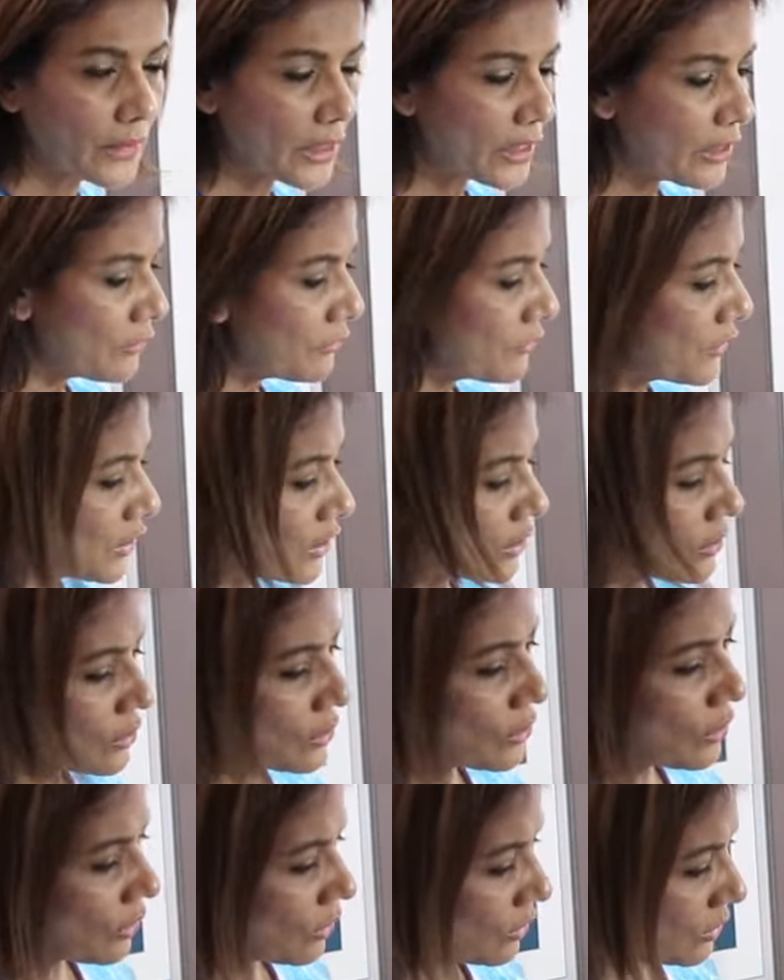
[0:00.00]
If she's
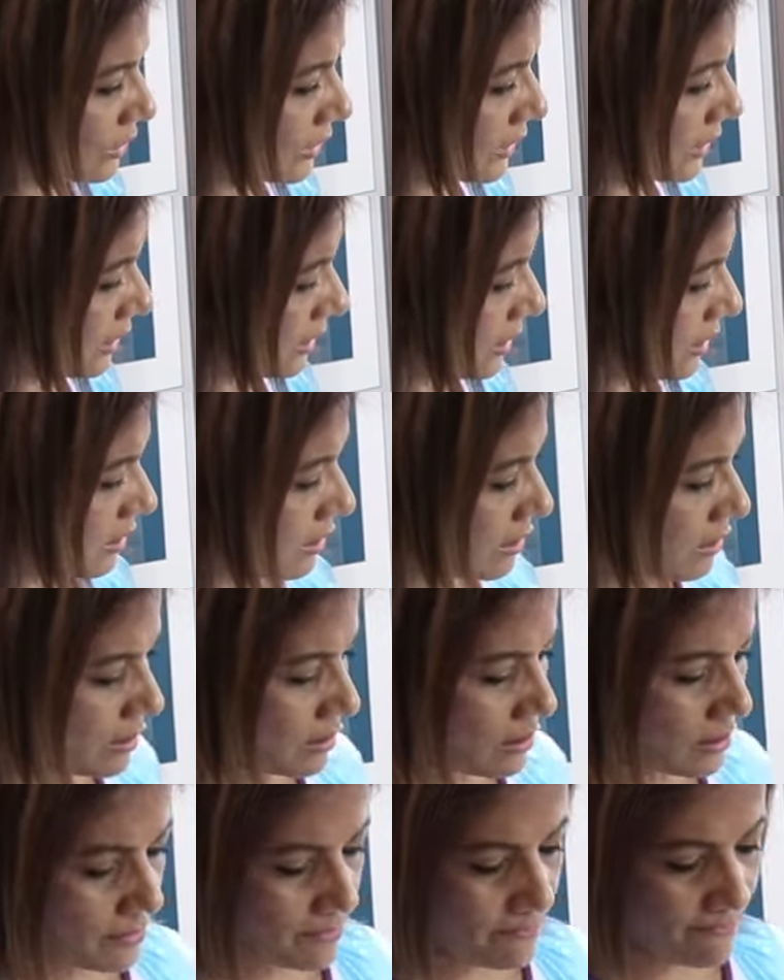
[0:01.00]
got
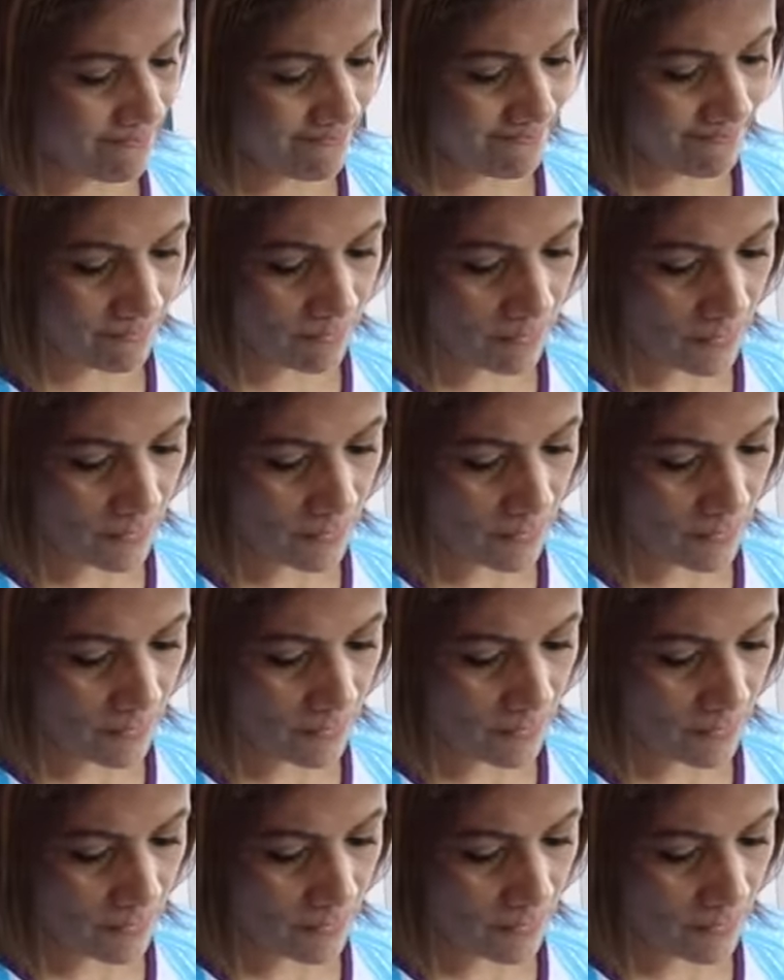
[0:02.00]
um,